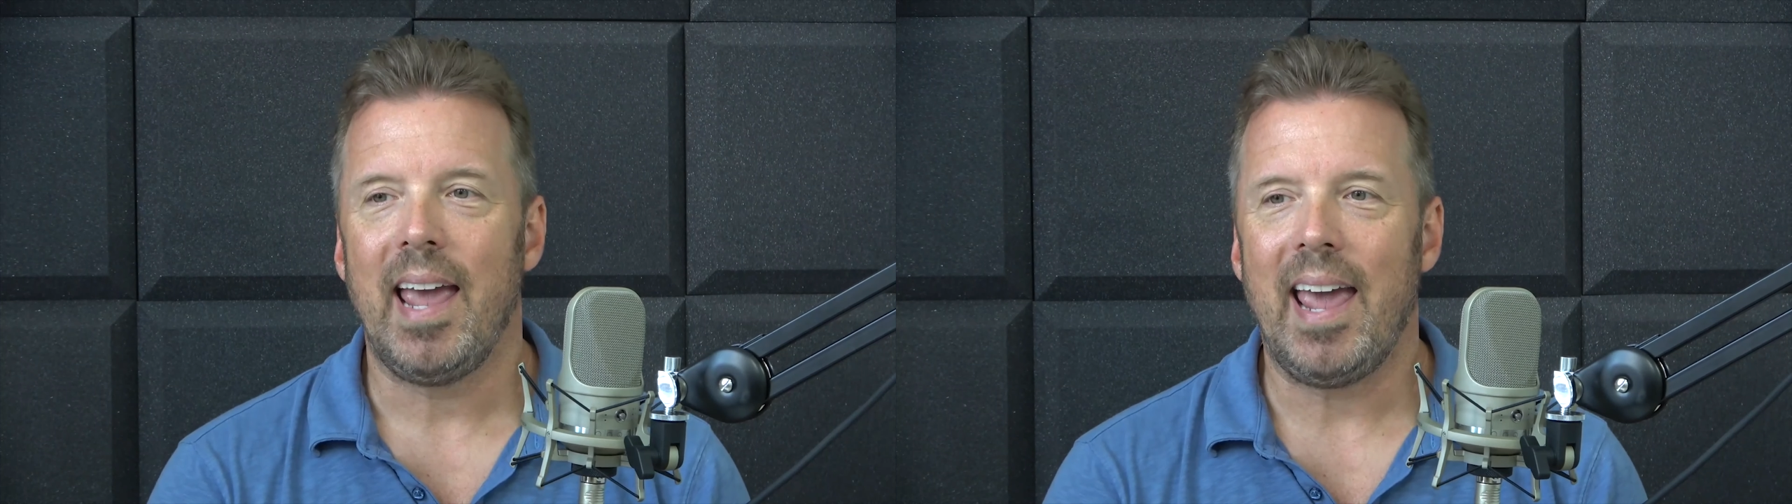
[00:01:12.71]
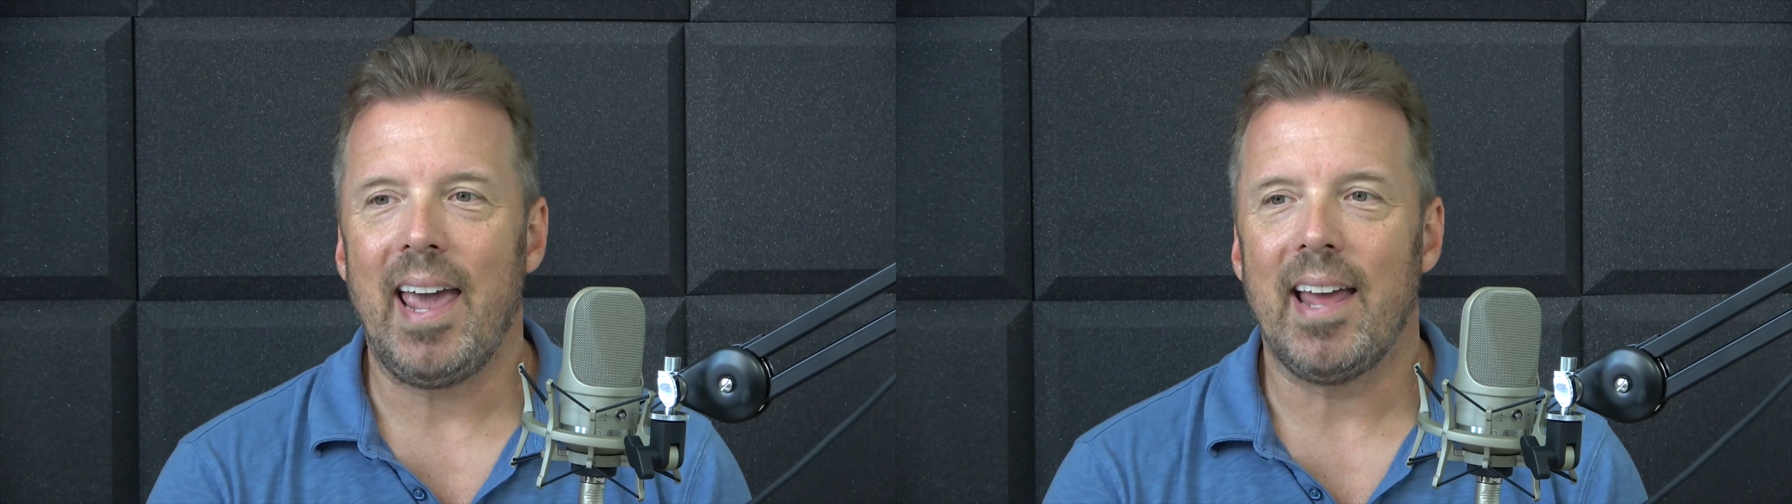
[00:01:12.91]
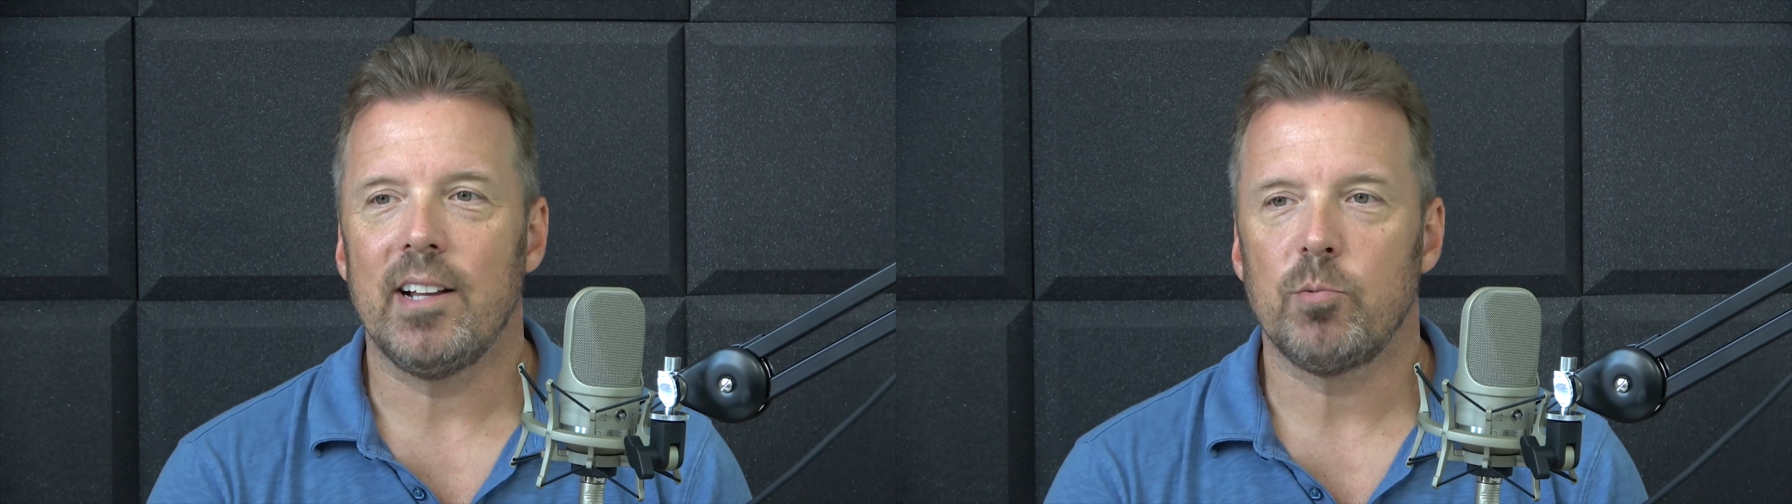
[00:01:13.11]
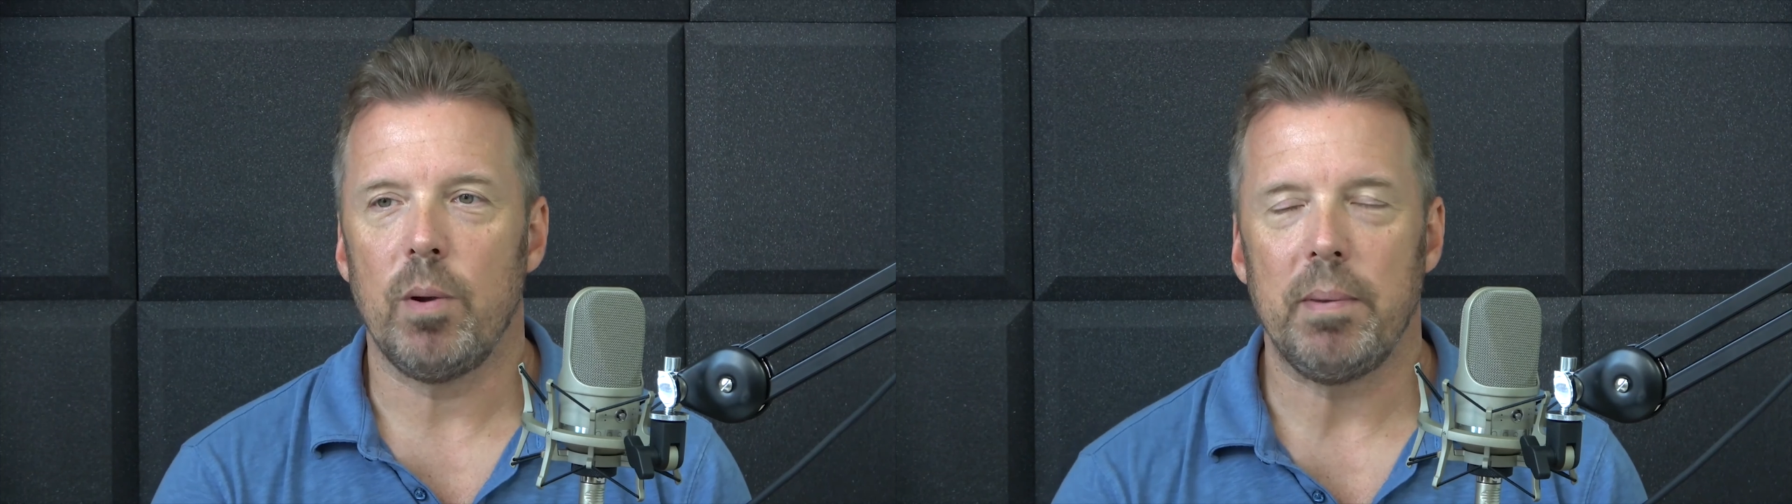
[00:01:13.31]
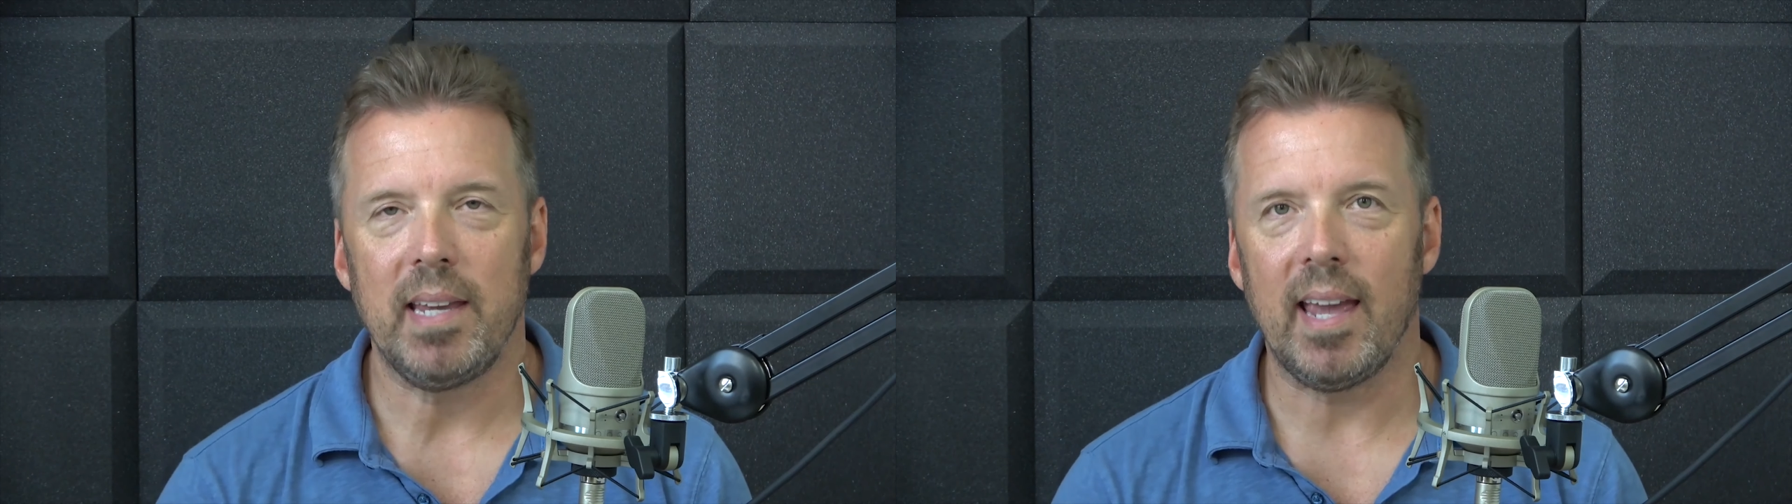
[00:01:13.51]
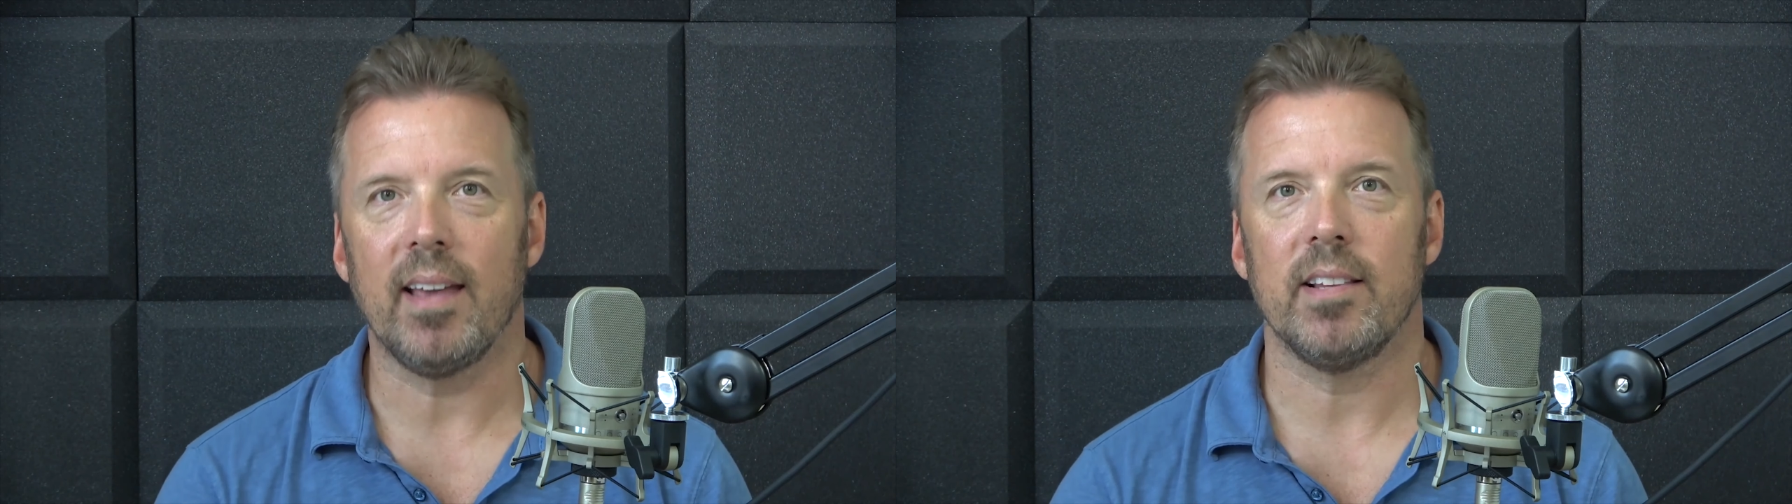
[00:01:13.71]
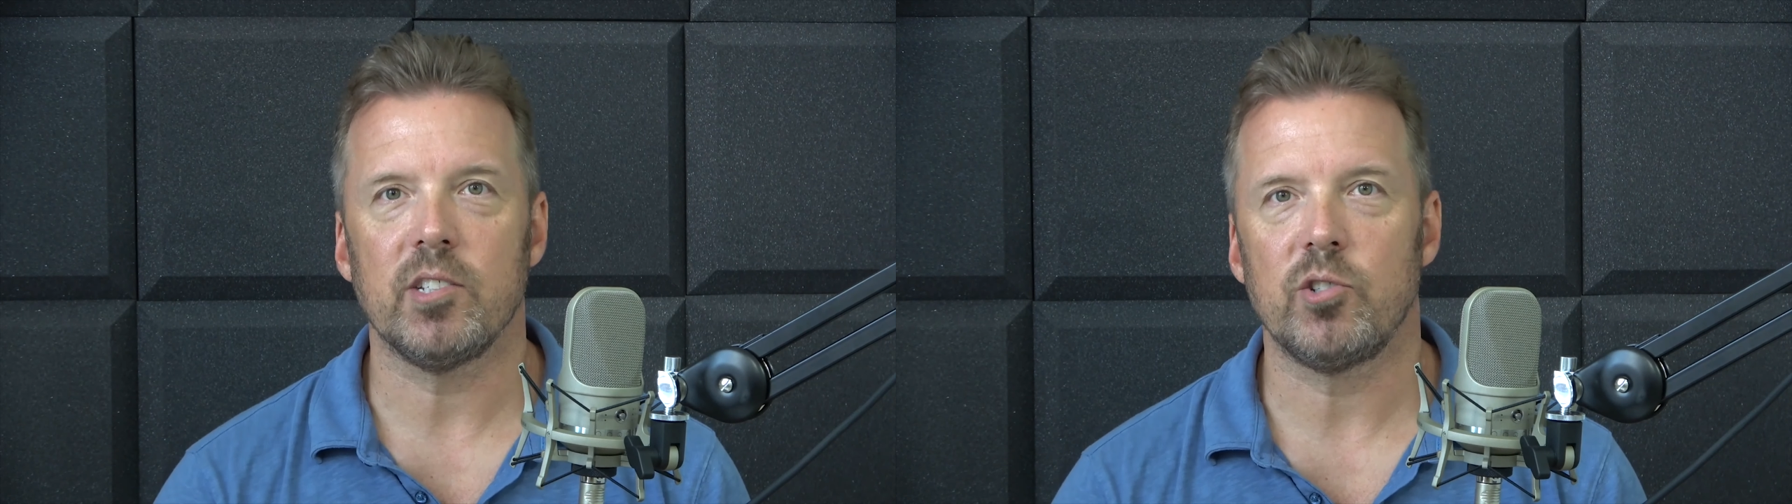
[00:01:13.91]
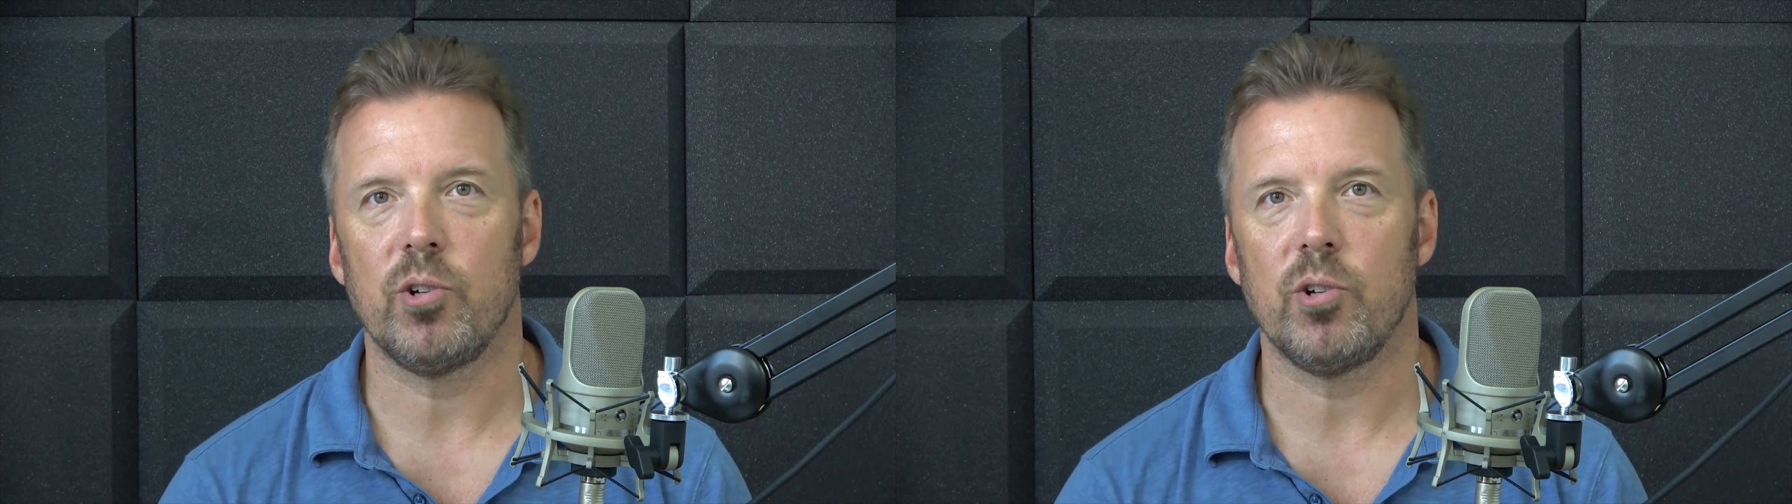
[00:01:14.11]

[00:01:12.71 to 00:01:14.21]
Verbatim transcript: And as we began this